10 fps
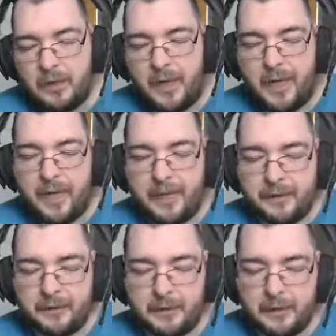
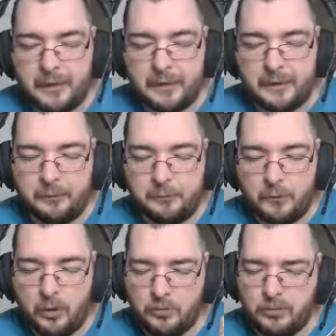and
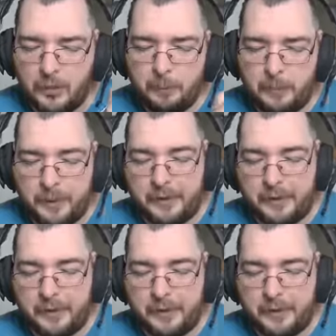we've got some meat.